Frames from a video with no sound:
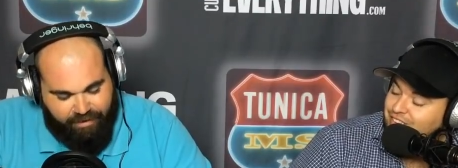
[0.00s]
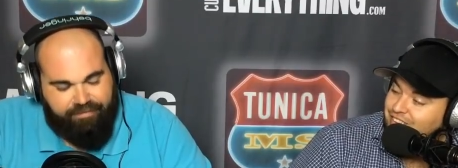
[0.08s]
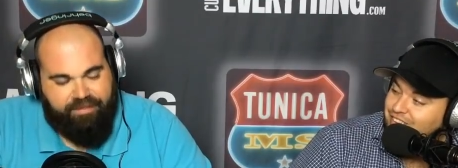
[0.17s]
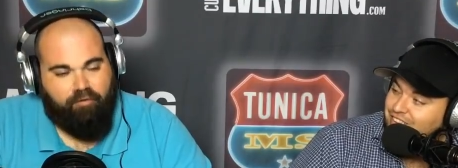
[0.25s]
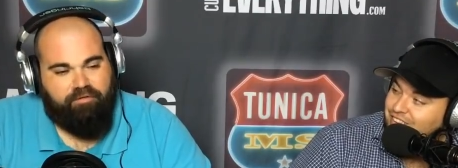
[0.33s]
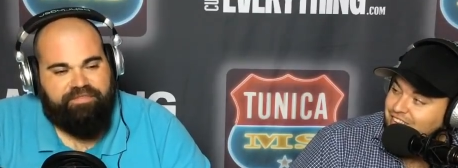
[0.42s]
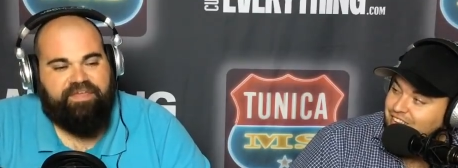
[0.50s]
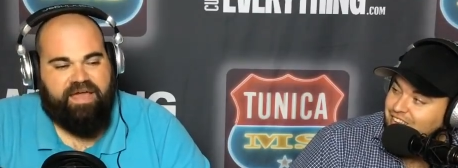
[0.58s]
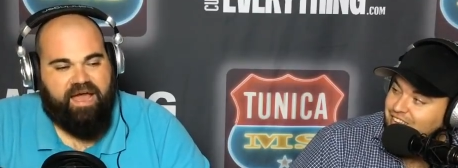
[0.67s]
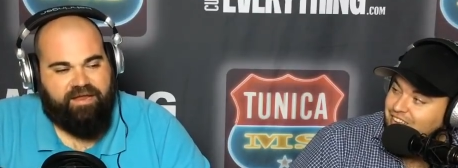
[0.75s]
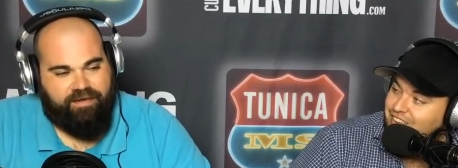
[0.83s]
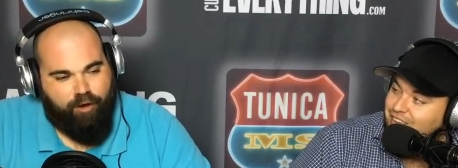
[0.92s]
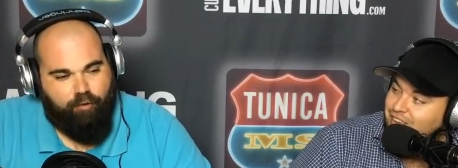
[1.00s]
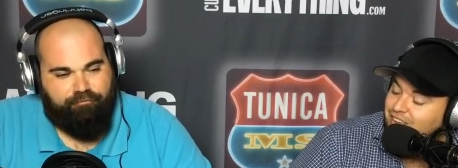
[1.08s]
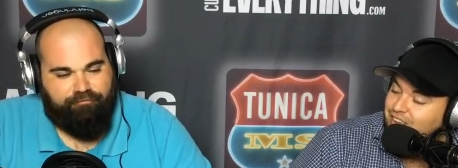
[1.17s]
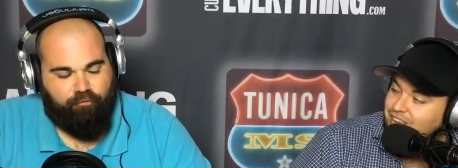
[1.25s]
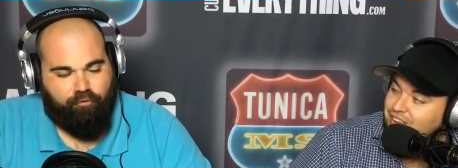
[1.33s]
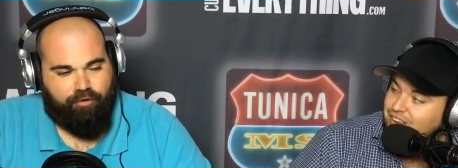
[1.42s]
Speaker 1: The only thing I can hope
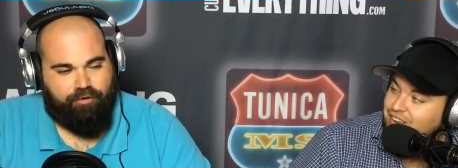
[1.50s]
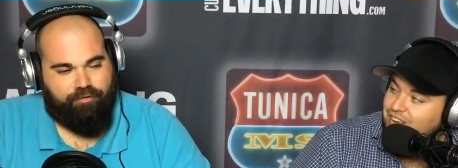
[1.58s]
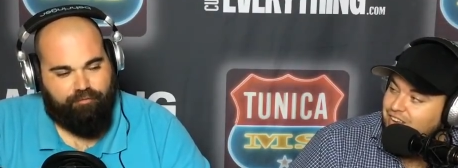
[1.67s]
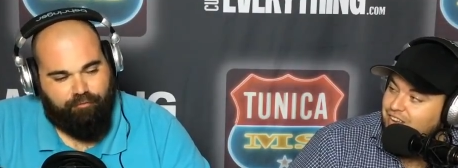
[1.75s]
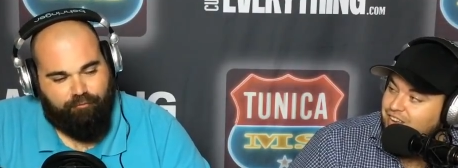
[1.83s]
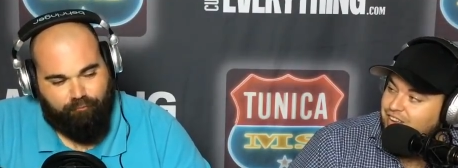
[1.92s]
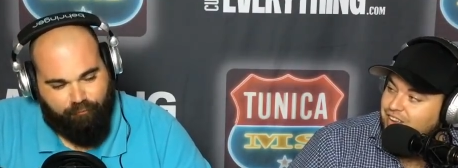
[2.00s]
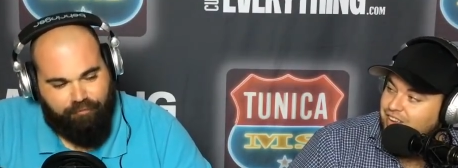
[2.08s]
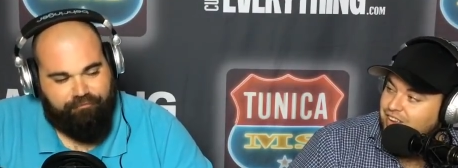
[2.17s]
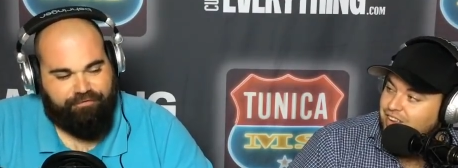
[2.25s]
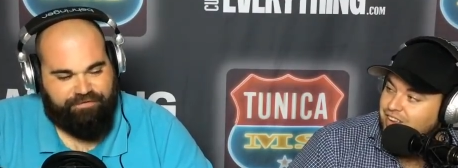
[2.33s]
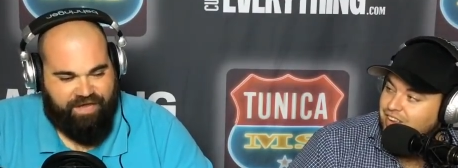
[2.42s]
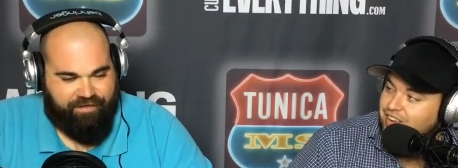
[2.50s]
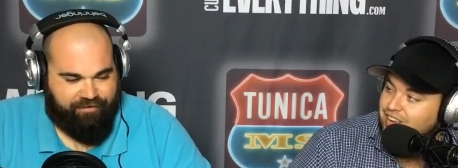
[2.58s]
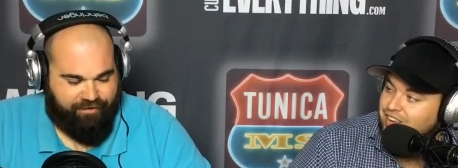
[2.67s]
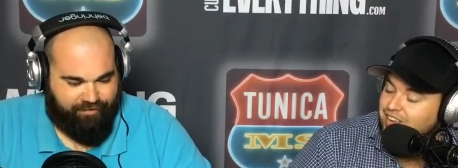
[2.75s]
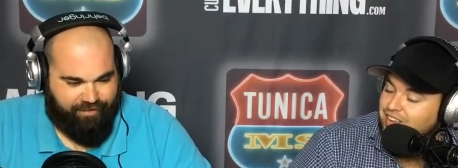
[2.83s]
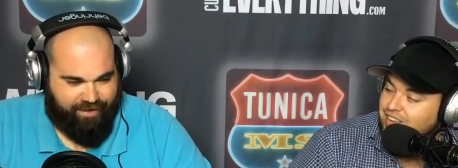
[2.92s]
for, rooting for South
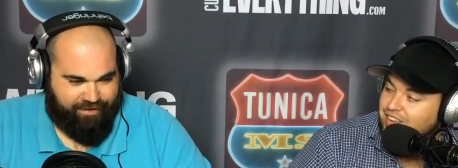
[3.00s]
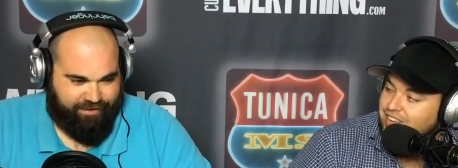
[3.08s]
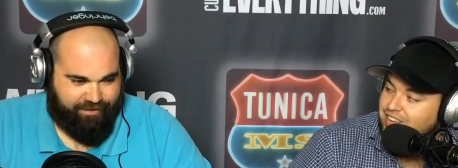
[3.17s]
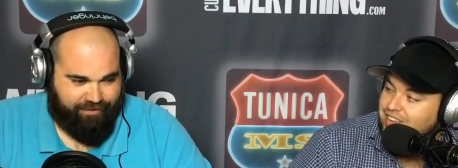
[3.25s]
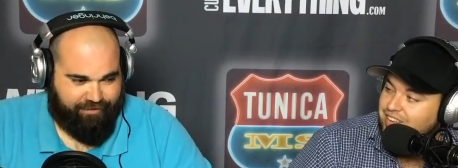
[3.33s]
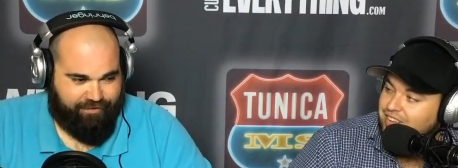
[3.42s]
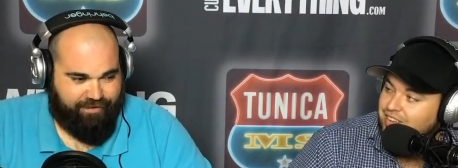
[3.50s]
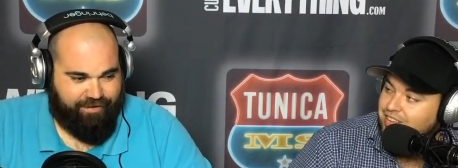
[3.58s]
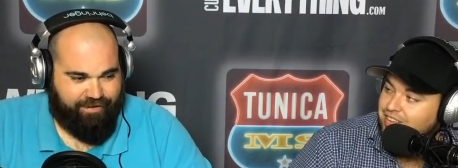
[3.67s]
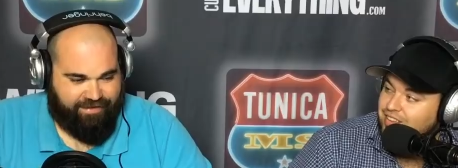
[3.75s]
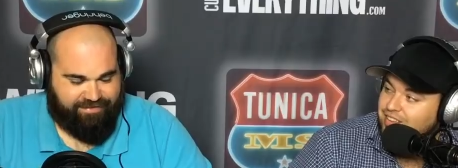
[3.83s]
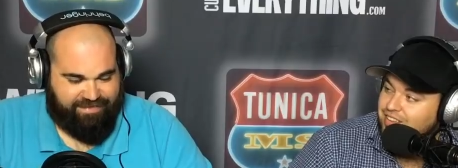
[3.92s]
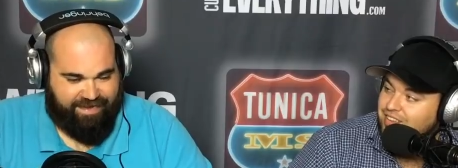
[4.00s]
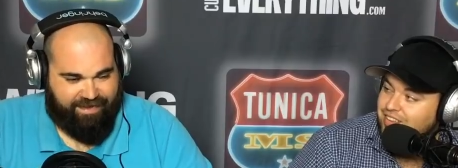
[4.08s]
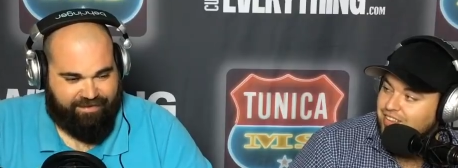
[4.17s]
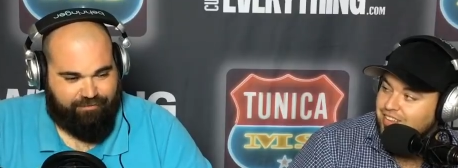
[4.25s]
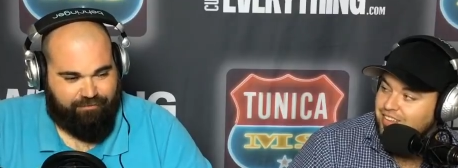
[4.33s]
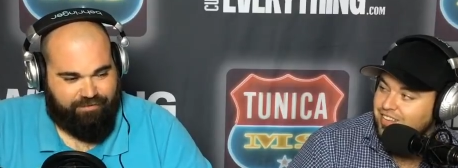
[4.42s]
Carolina here, is
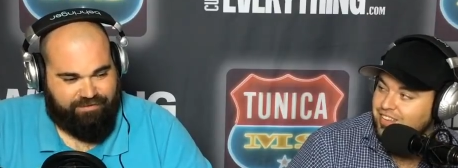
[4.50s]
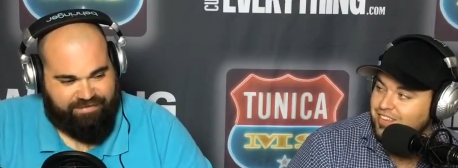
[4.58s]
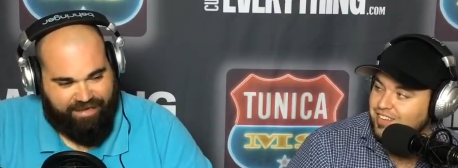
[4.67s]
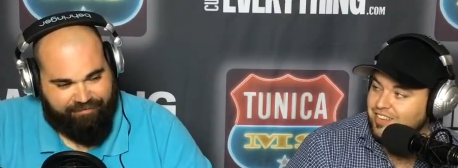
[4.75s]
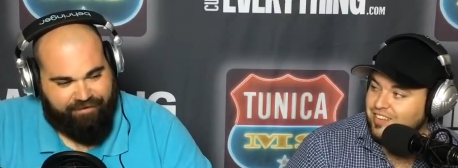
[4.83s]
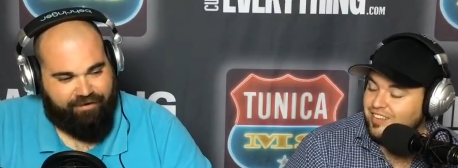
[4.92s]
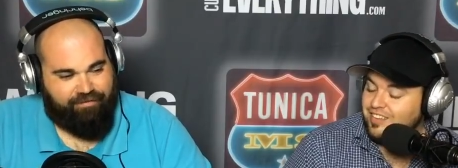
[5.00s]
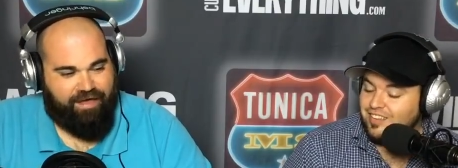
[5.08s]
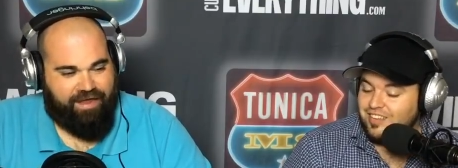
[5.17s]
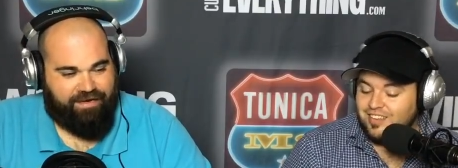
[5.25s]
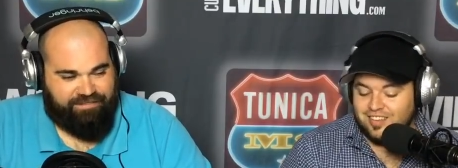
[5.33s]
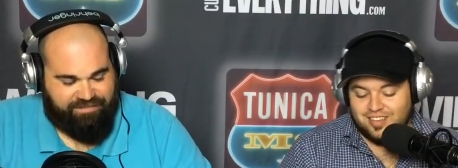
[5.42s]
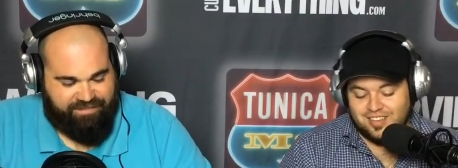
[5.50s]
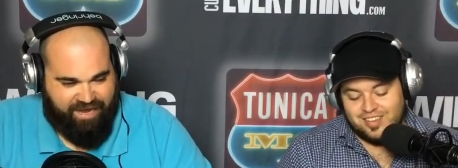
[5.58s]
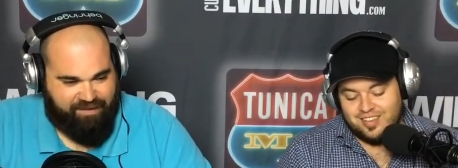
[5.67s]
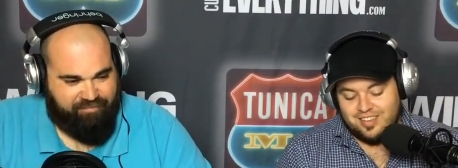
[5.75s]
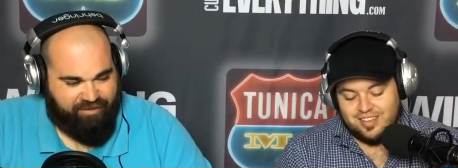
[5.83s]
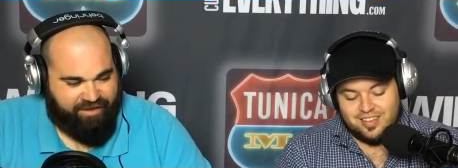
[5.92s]
that South Carolina just
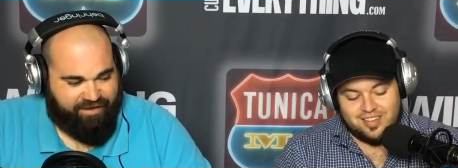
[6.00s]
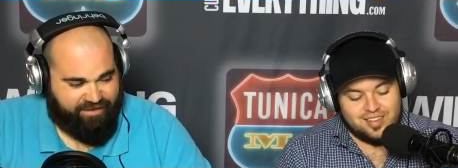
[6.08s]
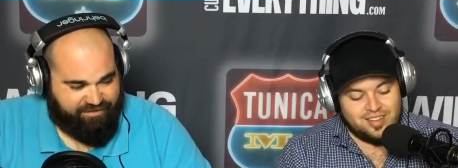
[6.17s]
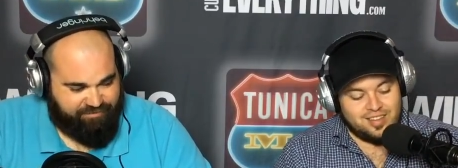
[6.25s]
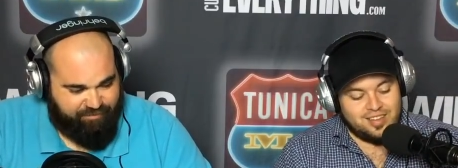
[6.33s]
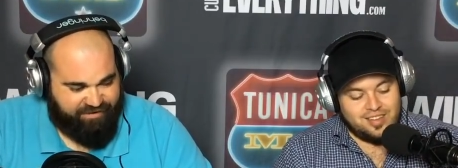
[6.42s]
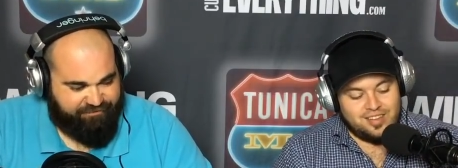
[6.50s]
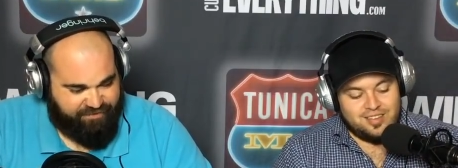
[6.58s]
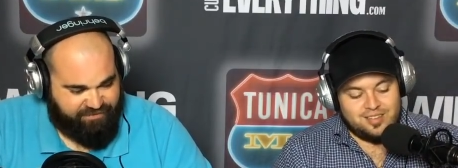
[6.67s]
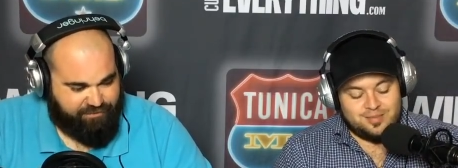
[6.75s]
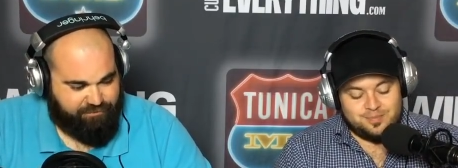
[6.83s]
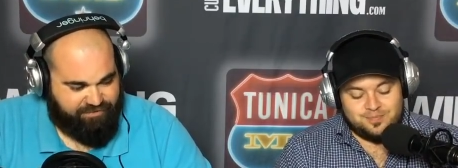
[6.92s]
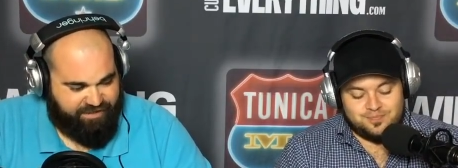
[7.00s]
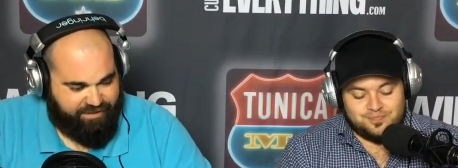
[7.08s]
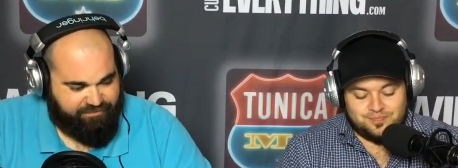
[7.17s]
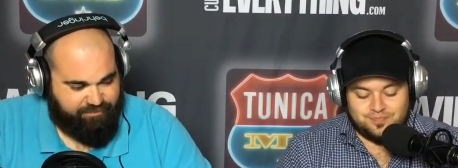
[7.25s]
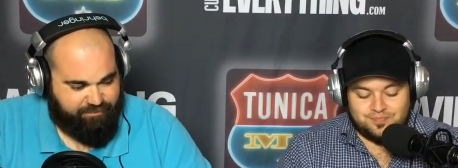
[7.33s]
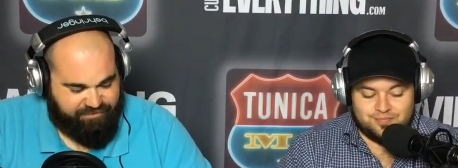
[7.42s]
can't play against big physical
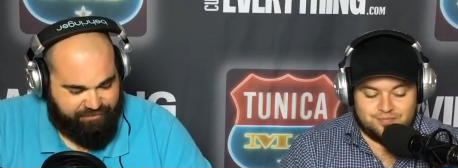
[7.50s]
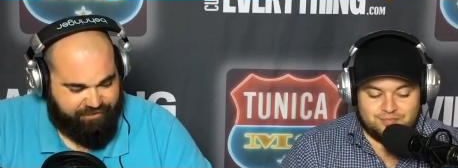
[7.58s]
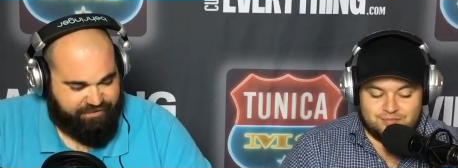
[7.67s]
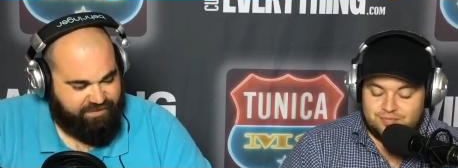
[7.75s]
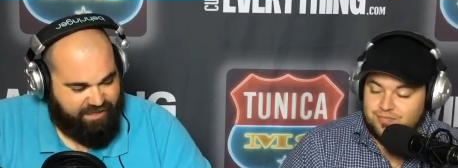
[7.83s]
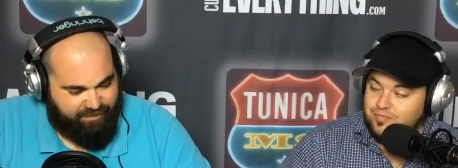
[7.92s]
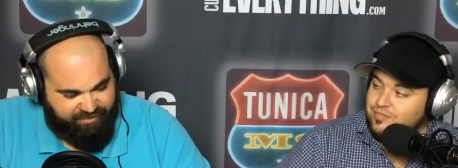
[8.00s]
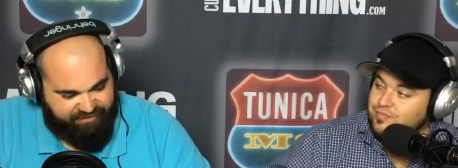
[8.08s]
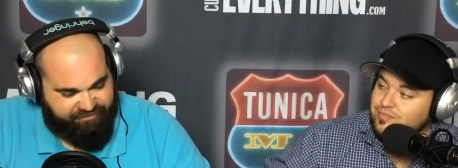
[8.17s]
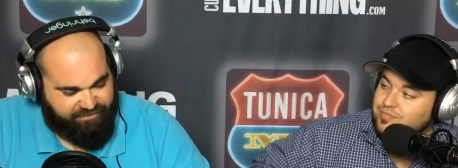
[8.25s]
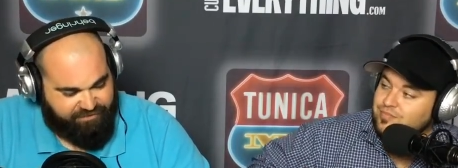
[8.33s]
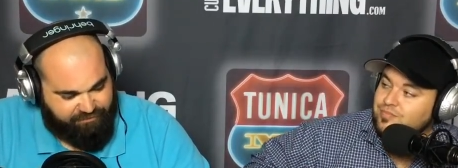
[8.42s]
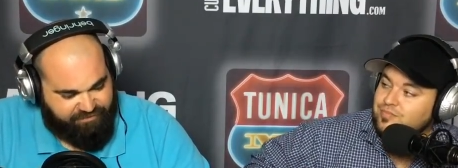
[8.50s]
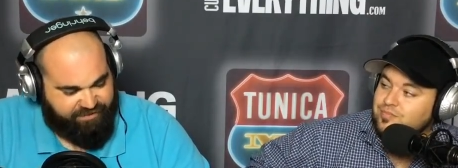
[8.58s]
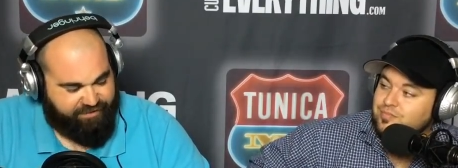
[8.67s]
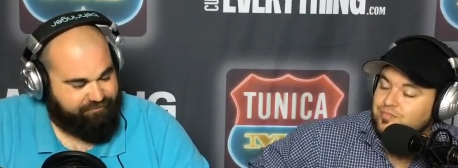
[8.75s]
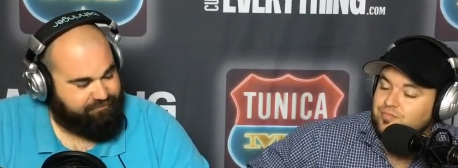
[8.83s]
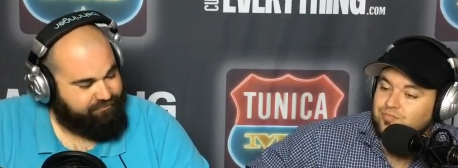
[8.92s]
teams, and Missouri is not a big physical
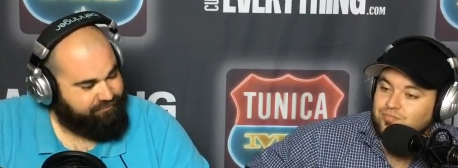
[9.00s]
team.